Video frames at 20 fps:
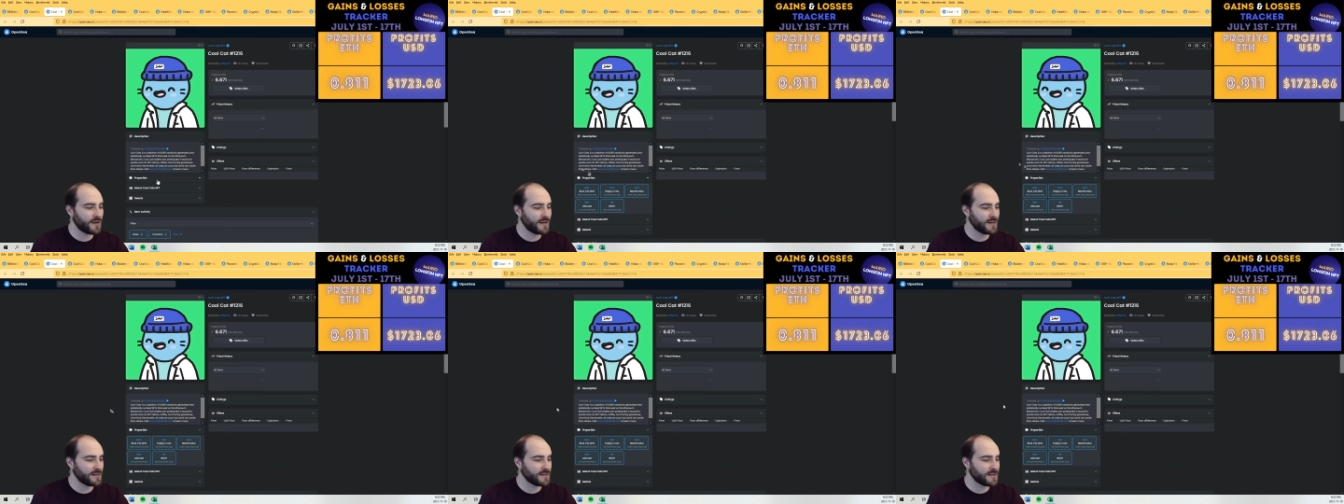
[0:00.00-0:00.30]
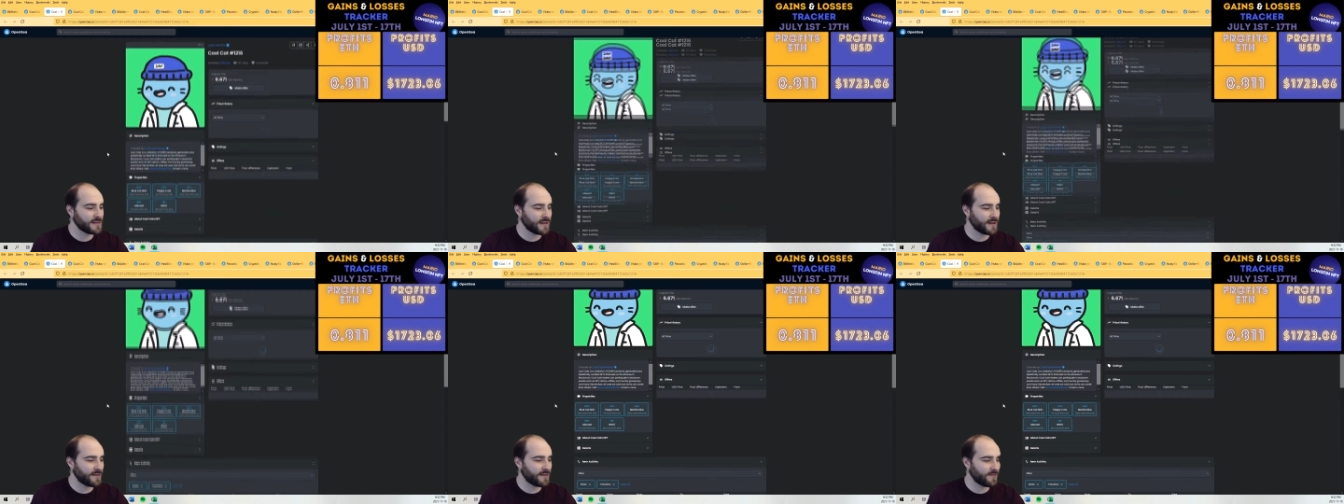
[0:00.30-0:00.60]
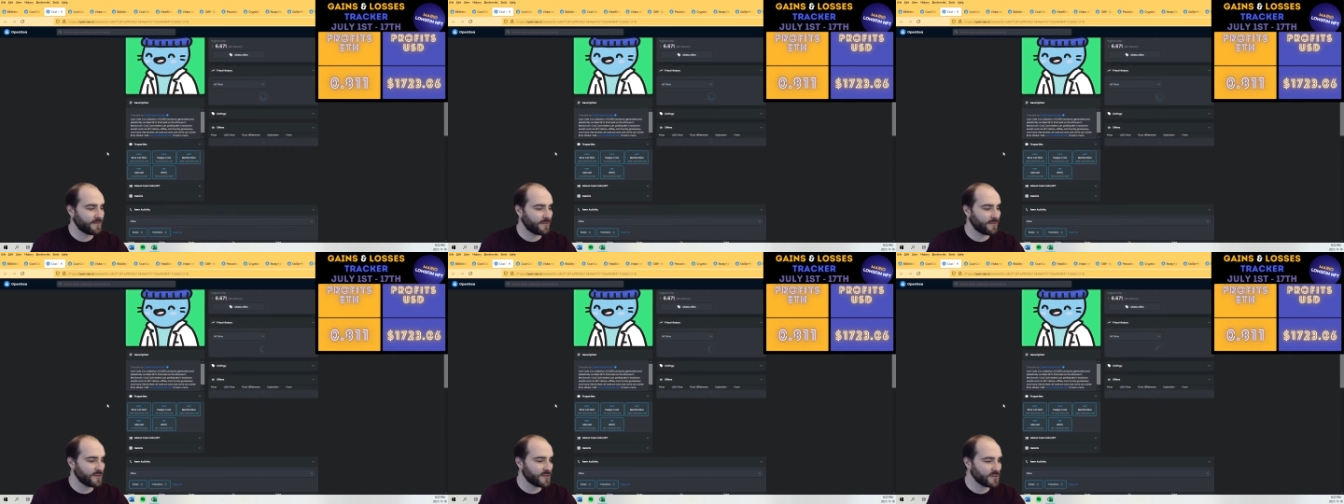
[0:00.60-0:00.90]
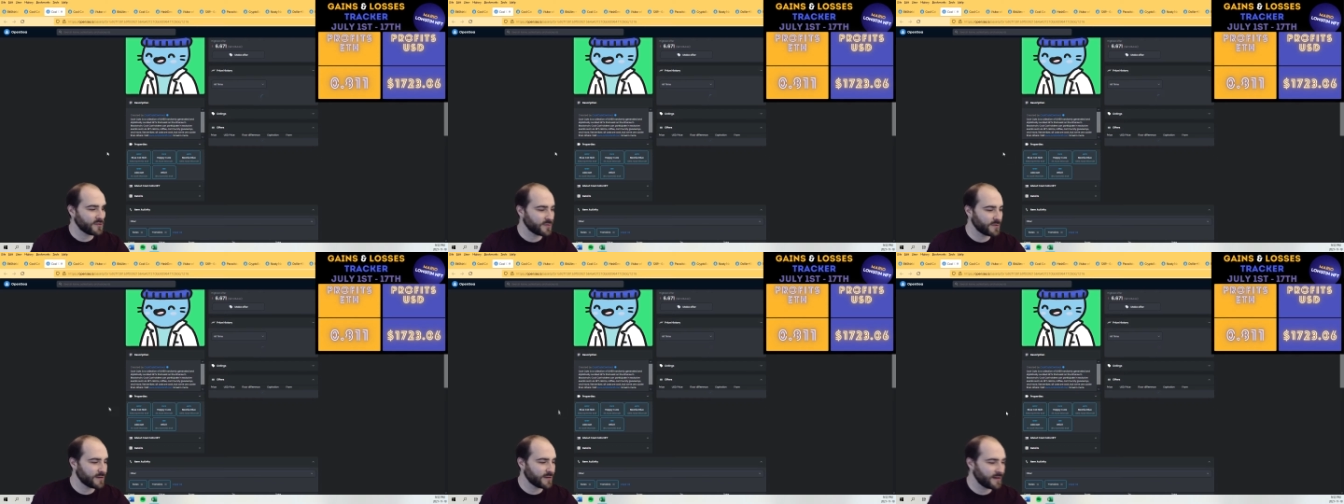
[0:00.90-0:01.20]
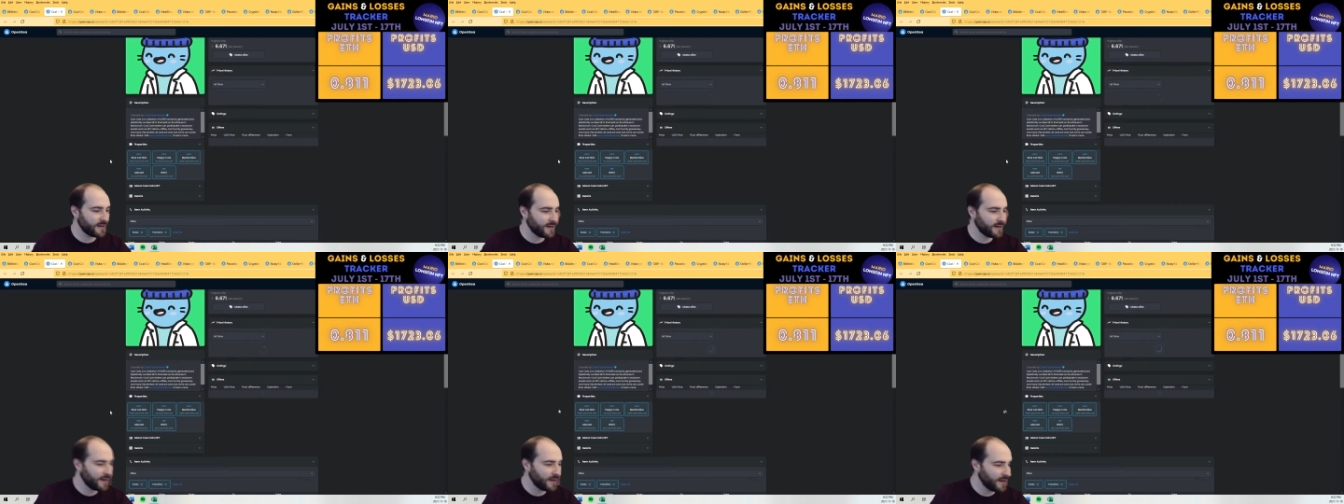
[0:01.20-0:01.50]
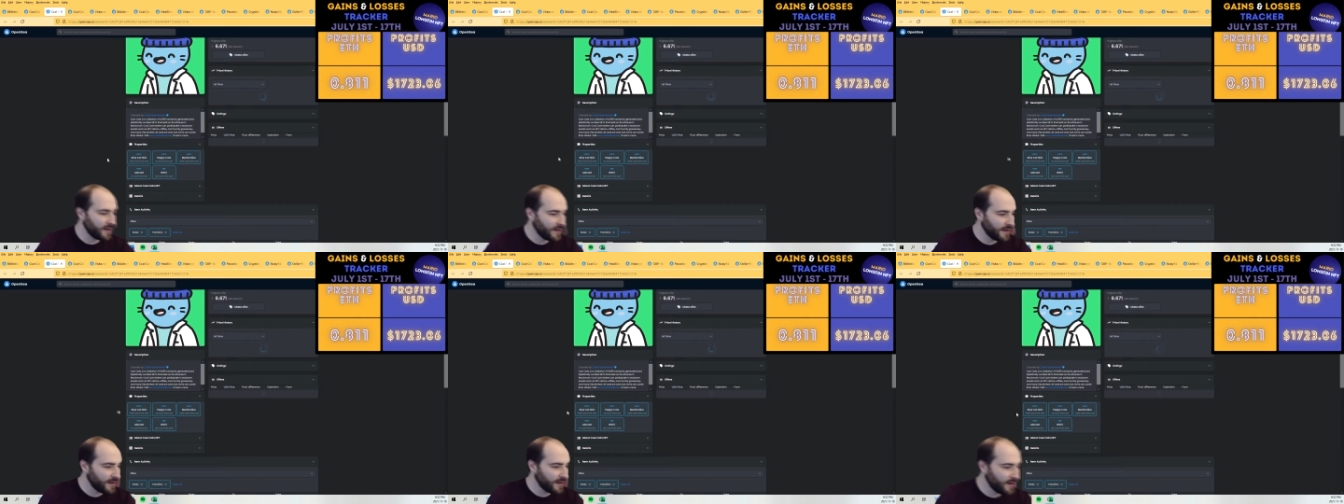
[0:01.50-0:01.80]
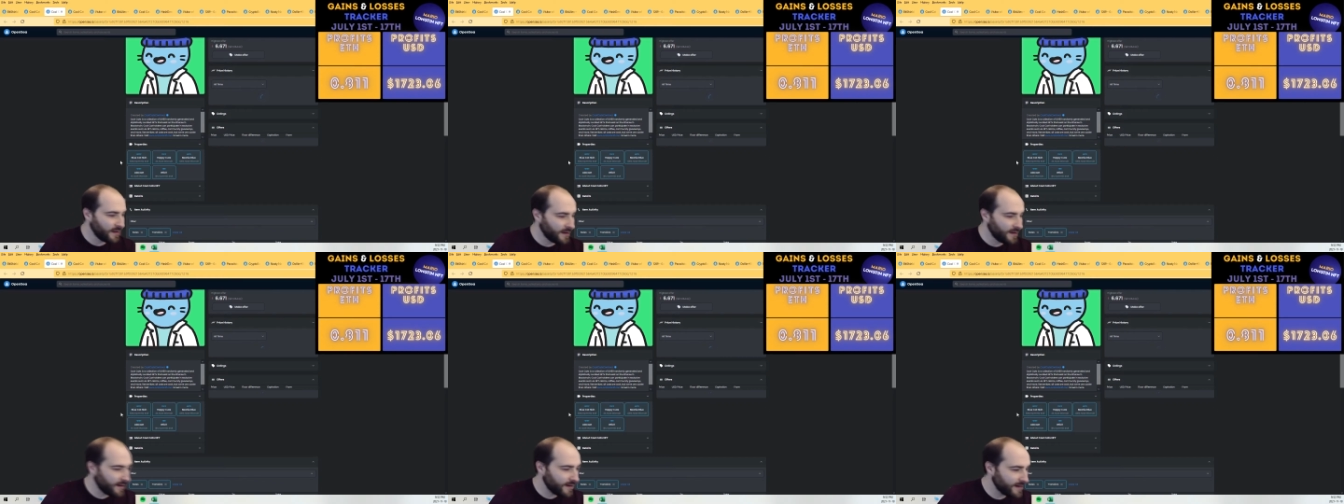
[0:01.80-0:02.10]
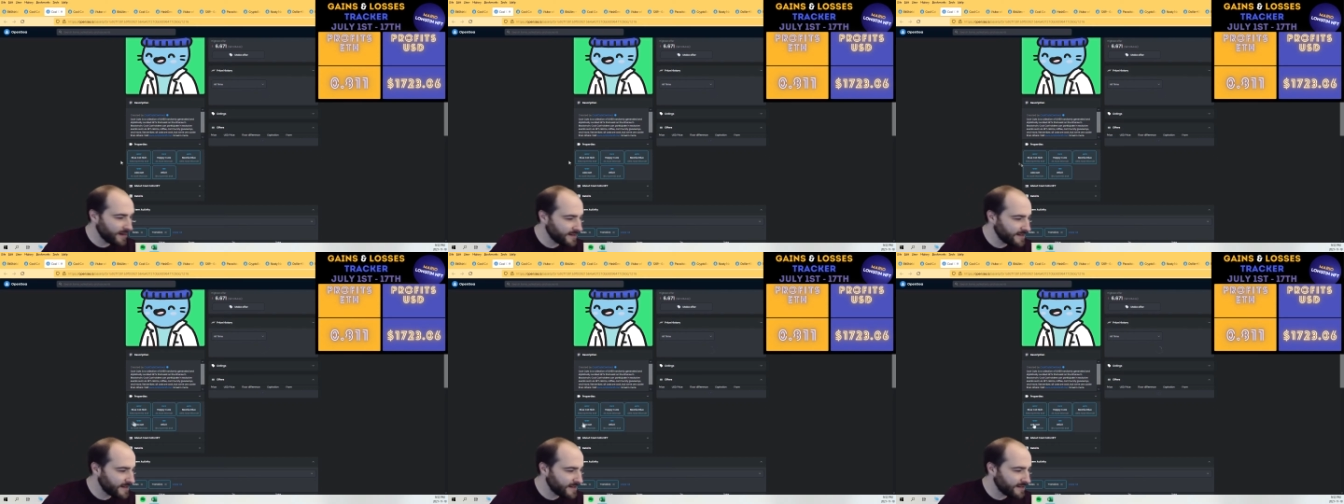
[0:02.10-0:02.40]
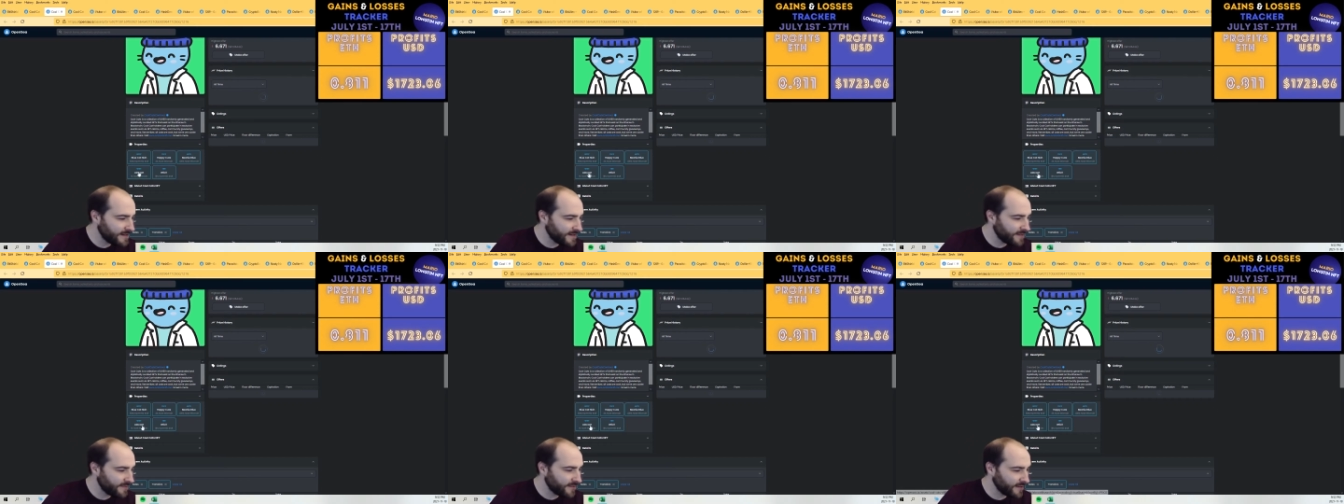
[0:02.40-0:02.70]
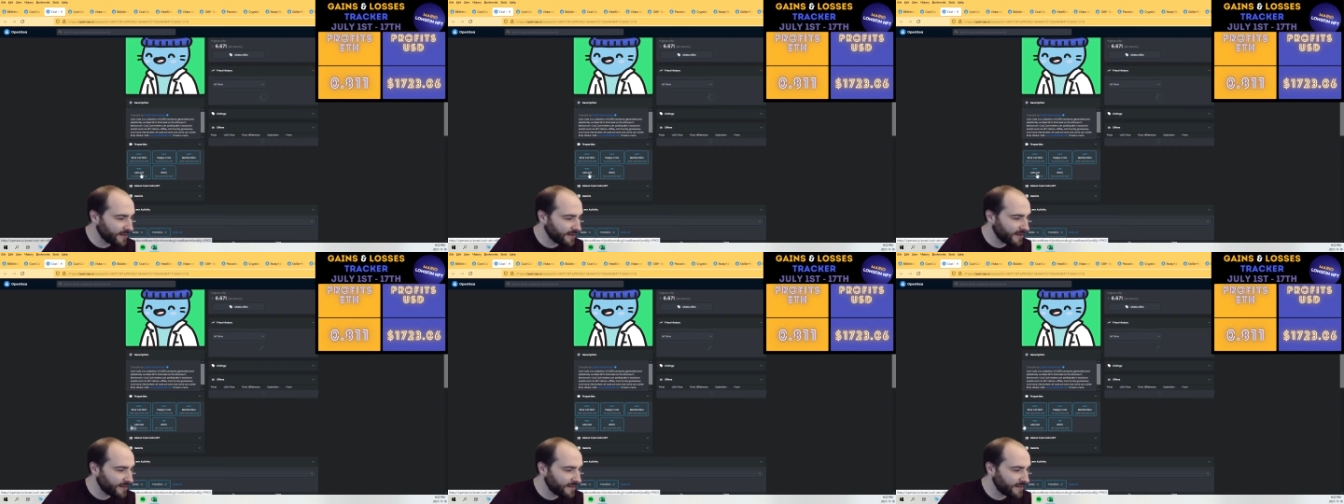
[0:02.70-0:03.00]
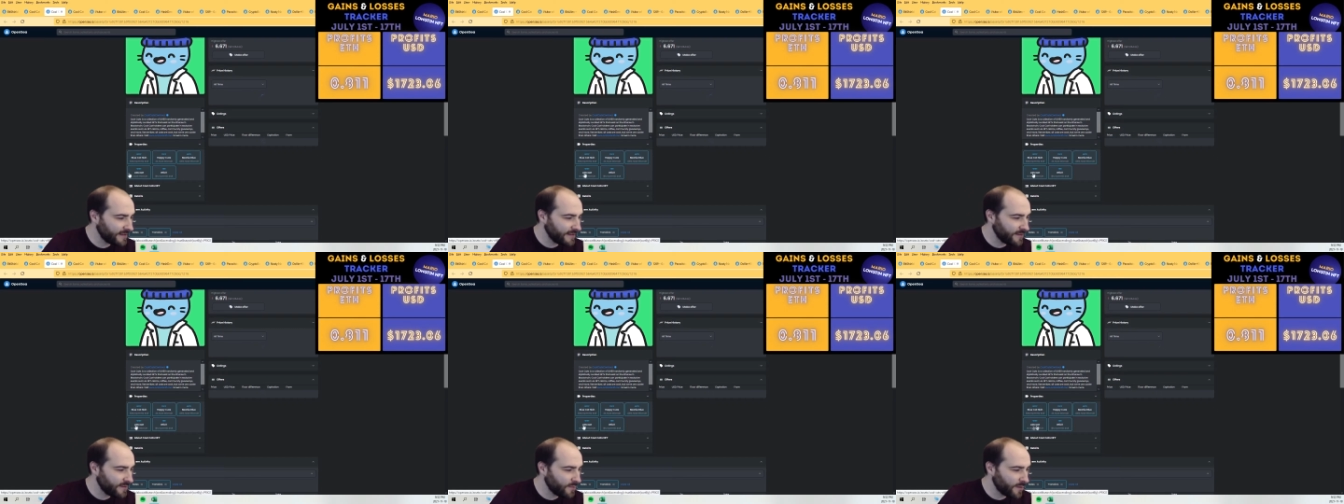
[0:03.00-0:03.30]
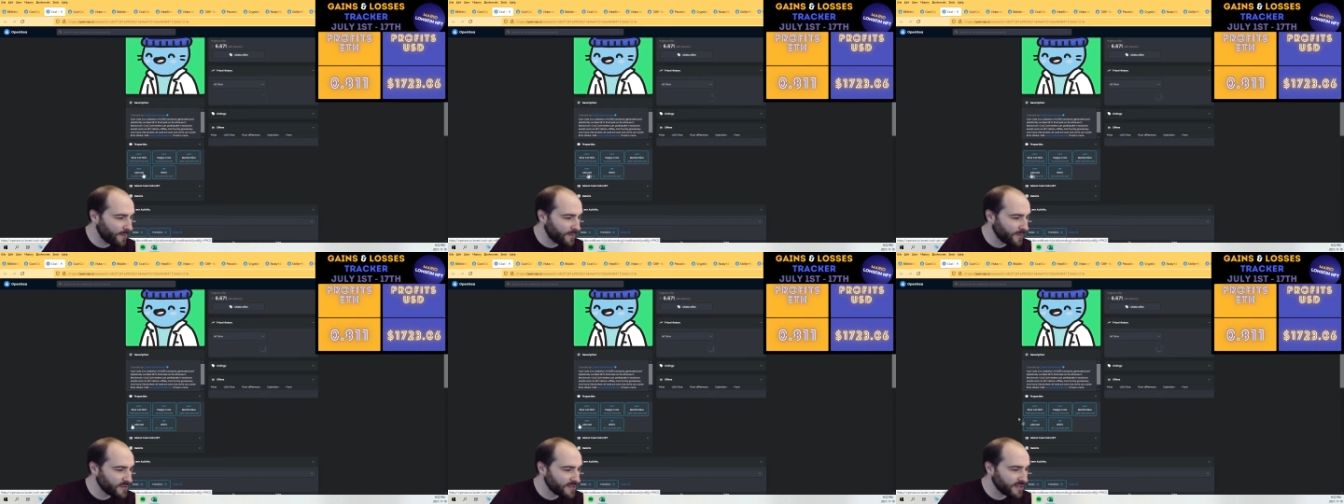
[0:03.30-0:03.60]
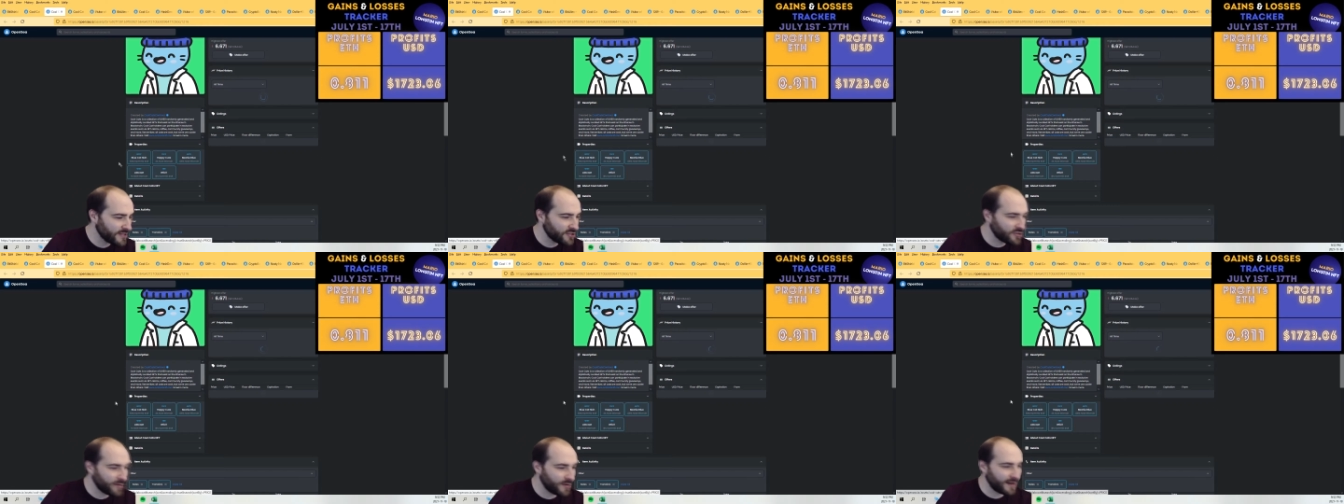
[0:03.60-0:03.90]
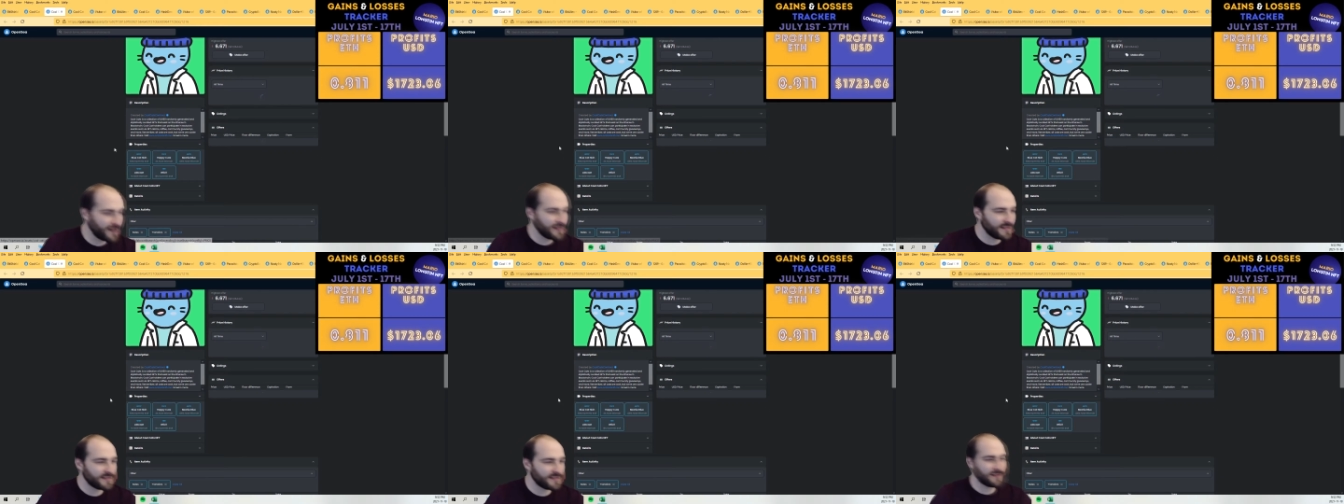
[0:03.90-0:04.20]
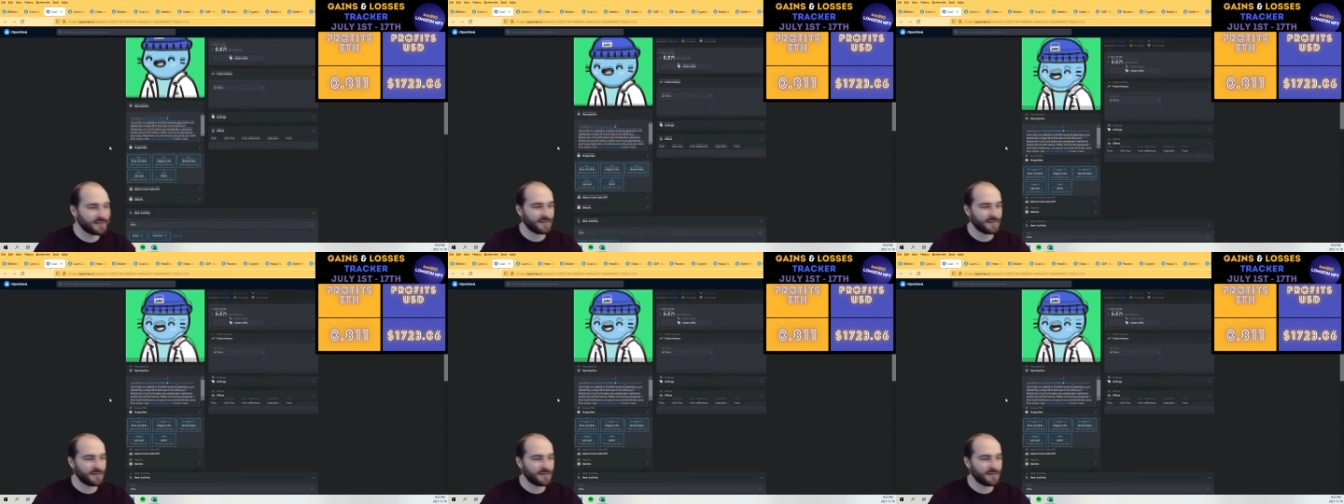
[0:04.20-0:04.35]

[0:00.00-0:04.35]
like for this one, and I did definitely like the 1% traits.